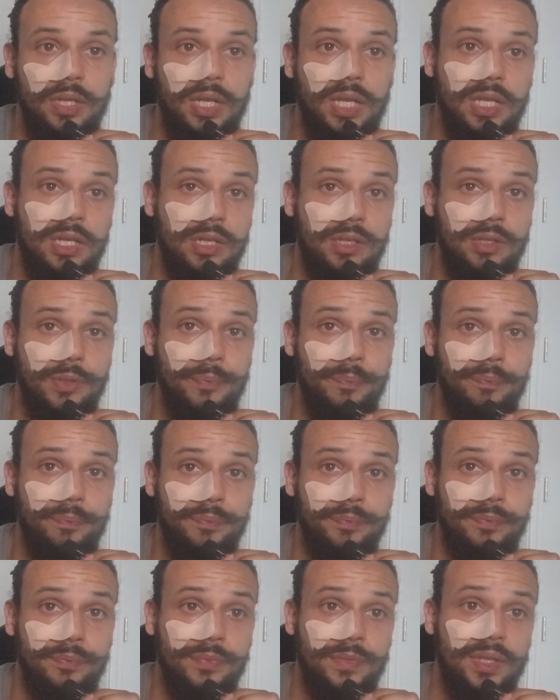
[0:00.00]
Anywho,
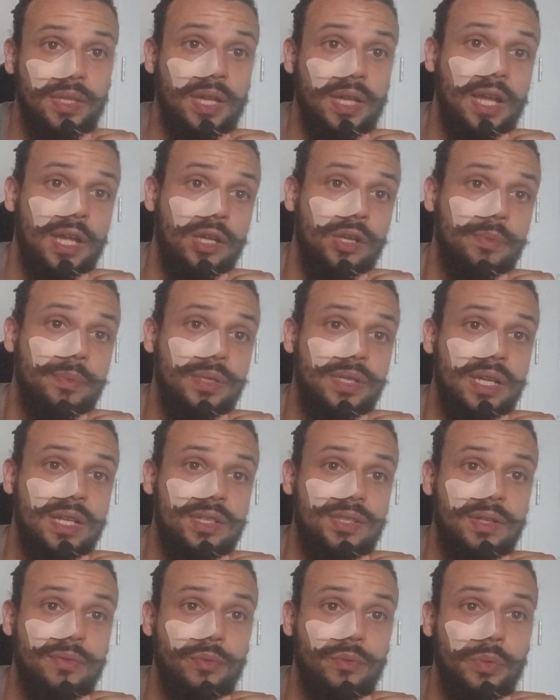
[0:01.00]
I hope you
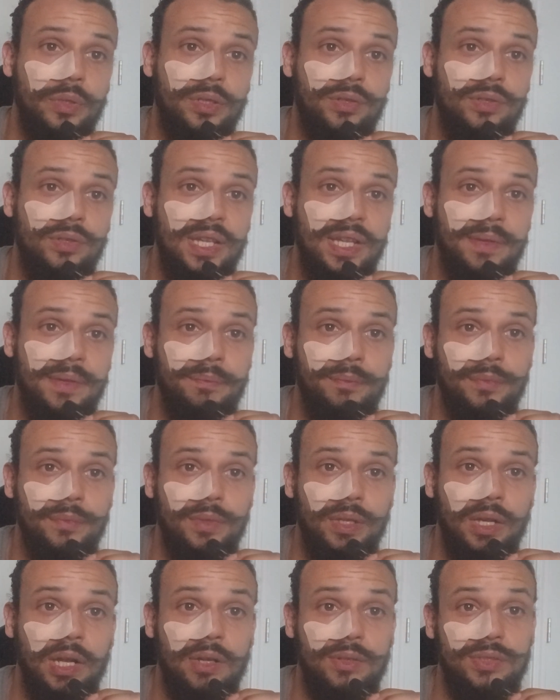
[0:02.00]
guys have a wonderful day.
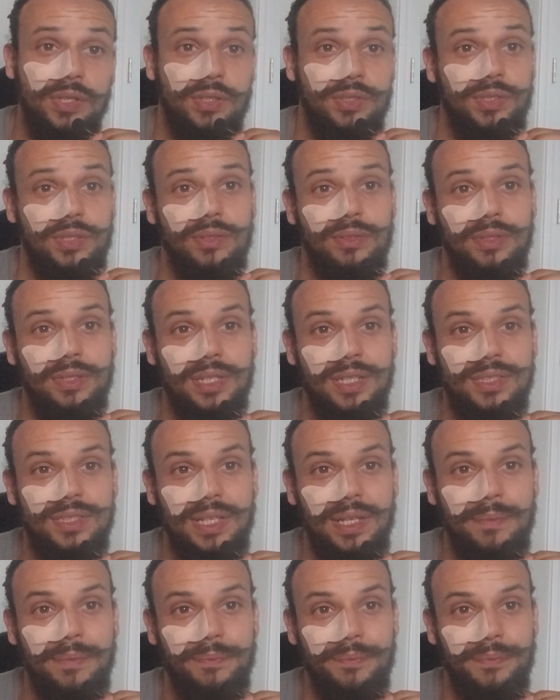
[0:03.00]
I'll talk to you next
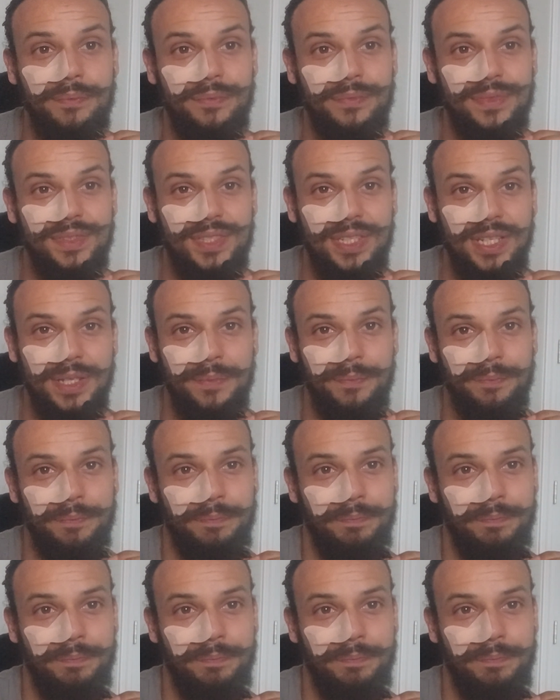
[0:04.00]
time. See ya.